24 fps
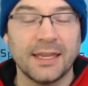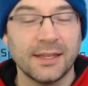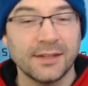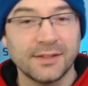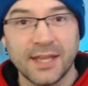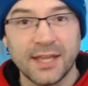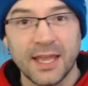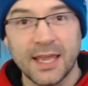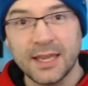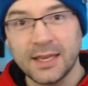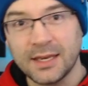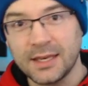
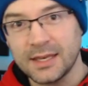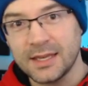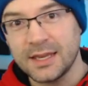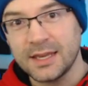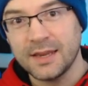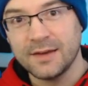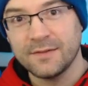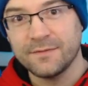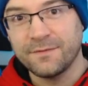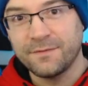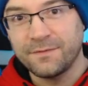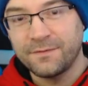He's hit
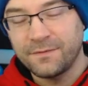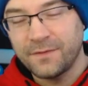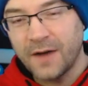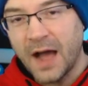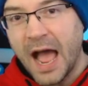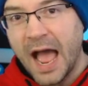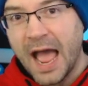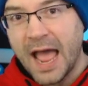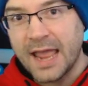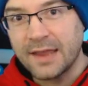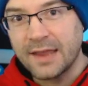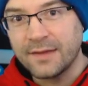in
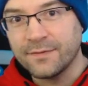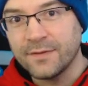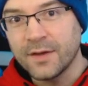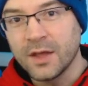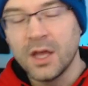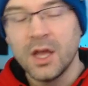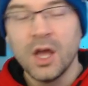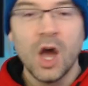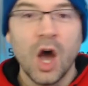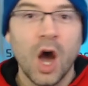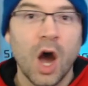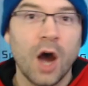five
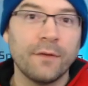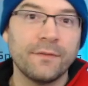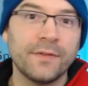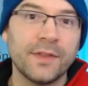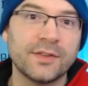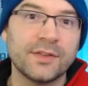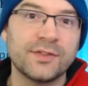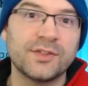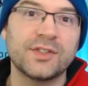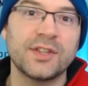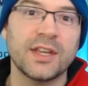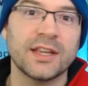of
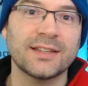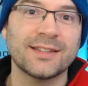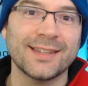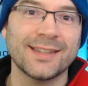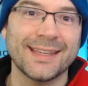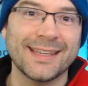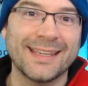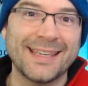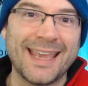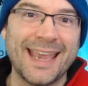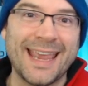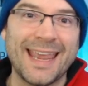the six
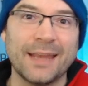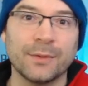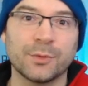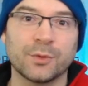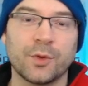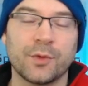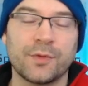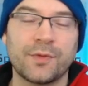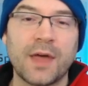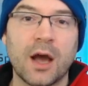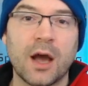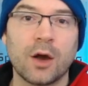games
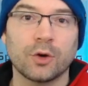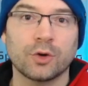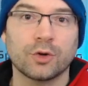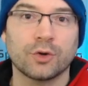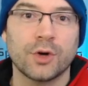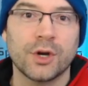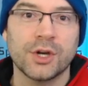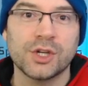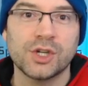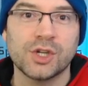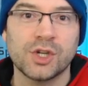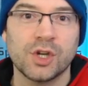without
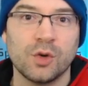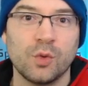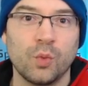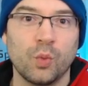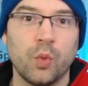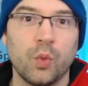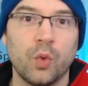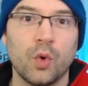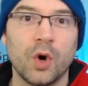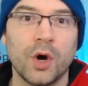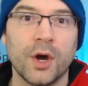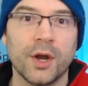
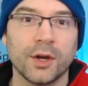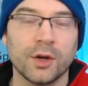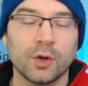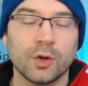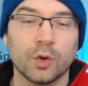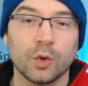Christian Wood.